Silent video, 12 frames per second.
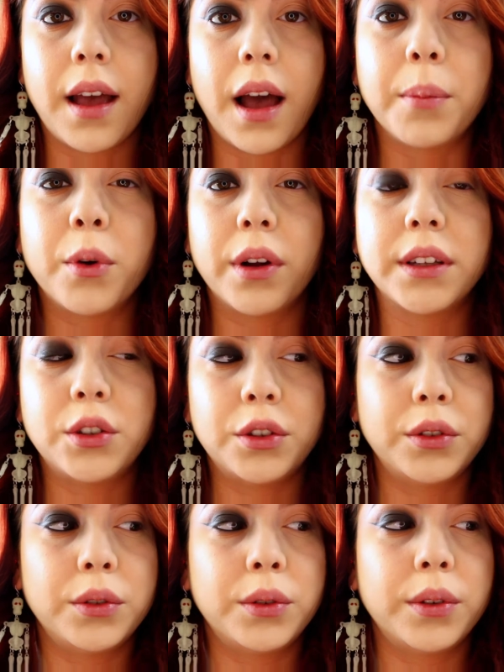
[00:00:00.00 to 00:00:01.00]
I'm
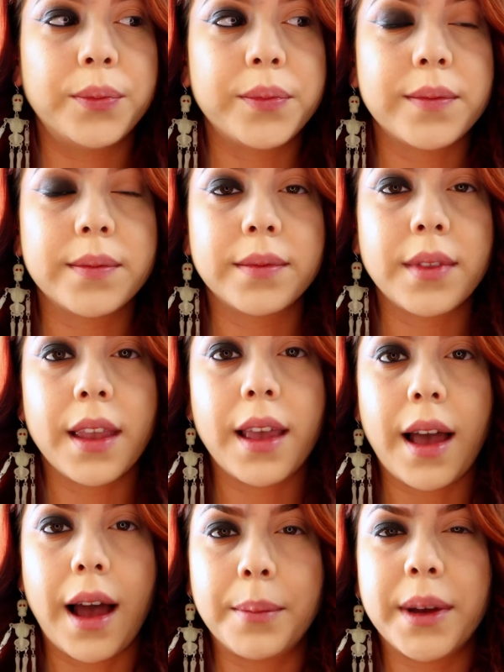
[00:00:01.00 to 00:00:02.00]

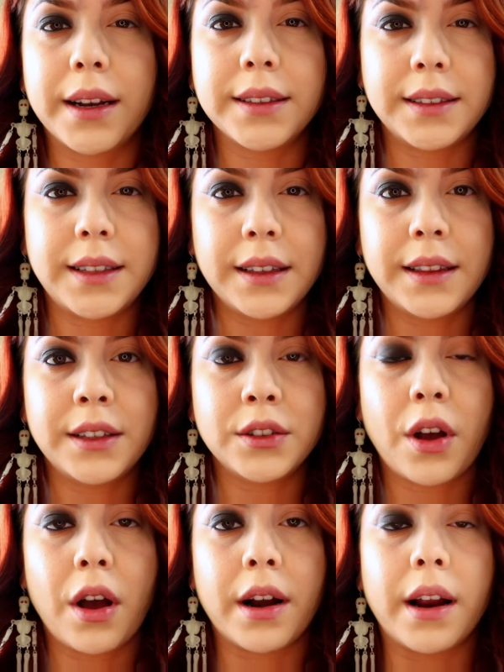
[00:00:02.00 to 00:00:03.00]
gonna stick
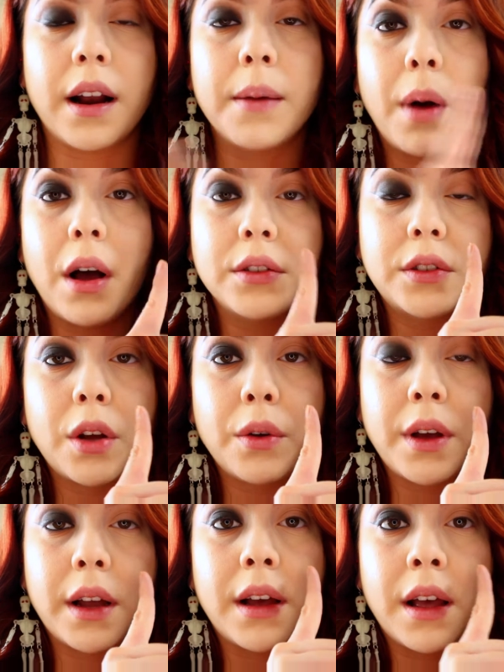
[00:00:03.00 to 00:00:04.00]
these on, and I'm
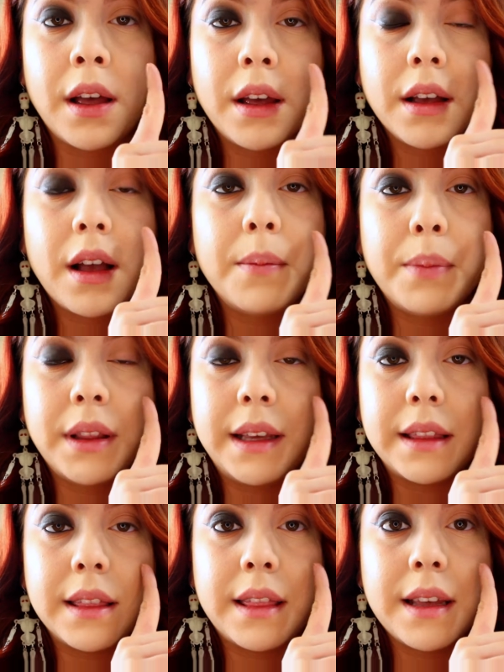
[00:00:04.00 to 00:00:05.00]
also gonna
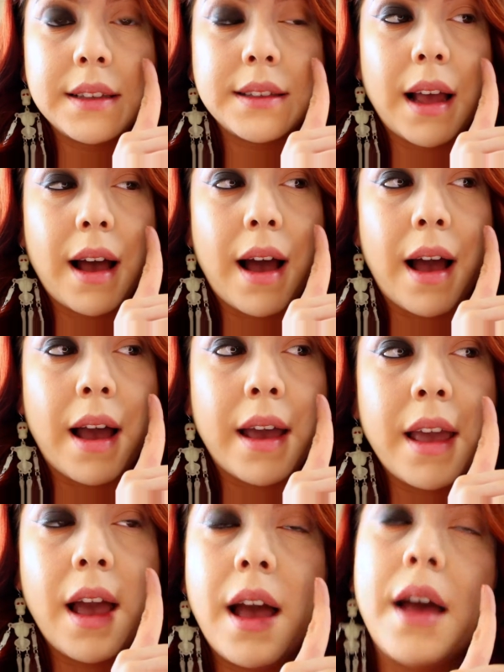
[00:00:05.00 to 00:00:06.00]
complete this
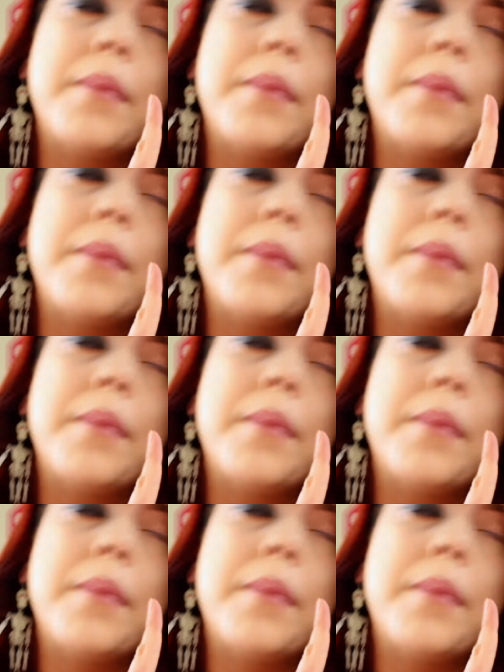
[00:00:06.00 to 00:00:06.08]
eye